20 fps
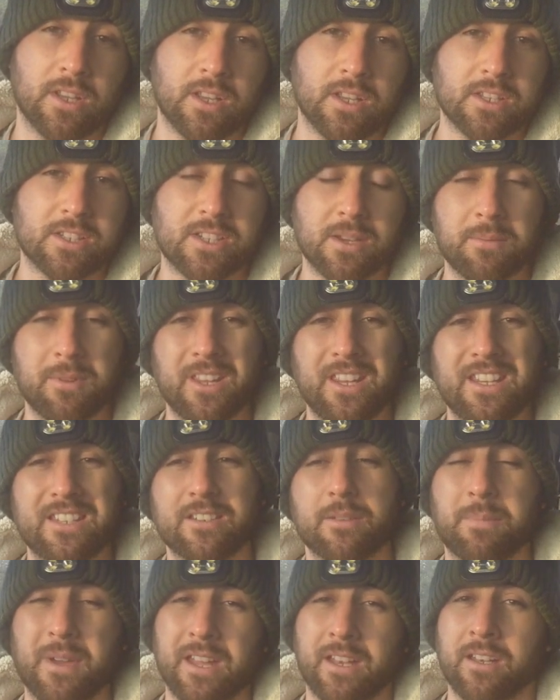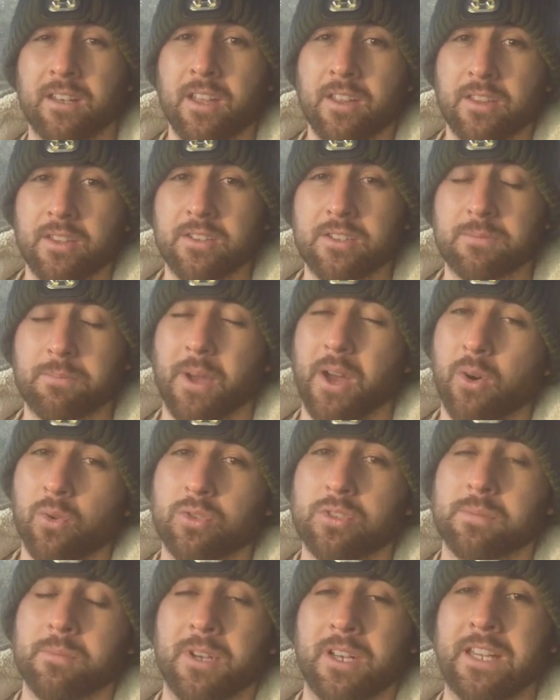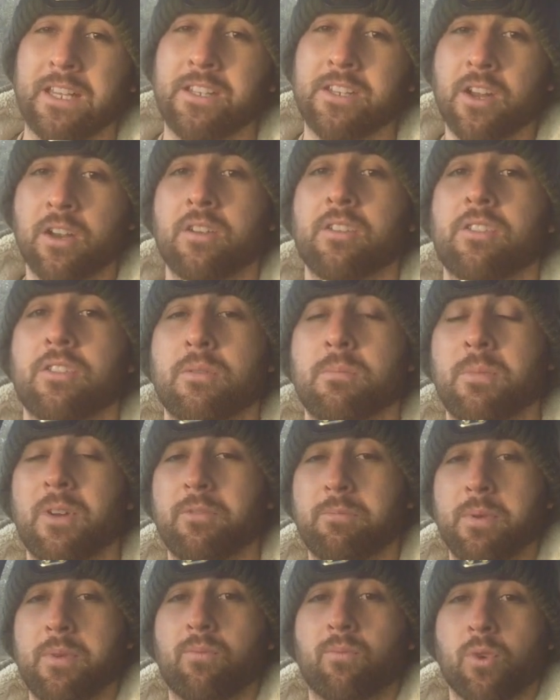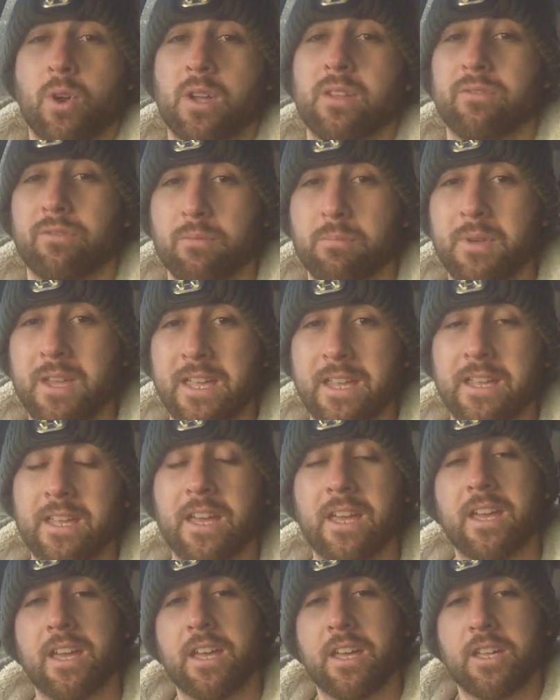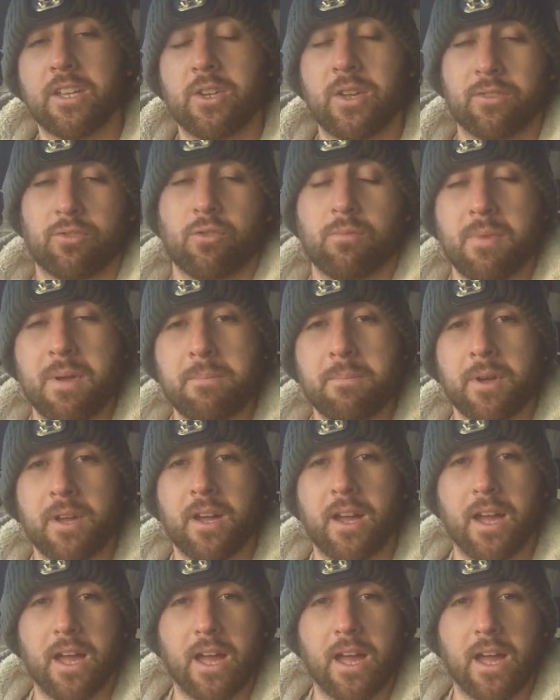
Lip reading: Some of these are better than others, but ultimately none of them have been right for me. You have to remember,